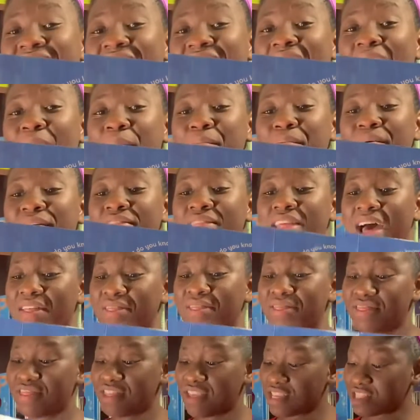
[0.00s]
apple
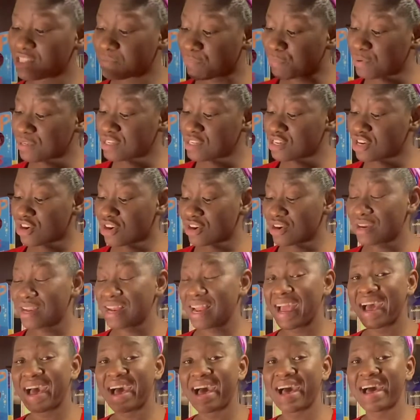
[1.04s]
that this pretty girl
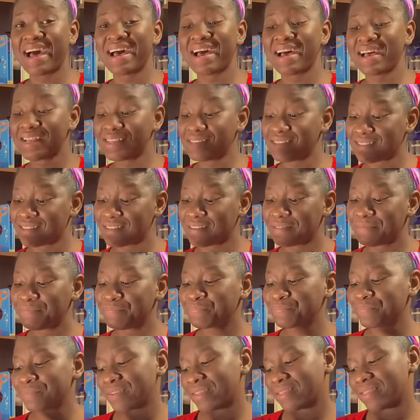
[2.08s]
has,
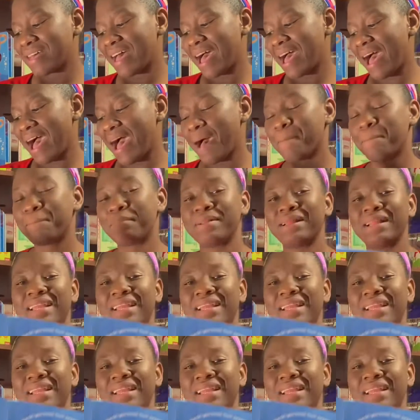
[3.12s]
the apple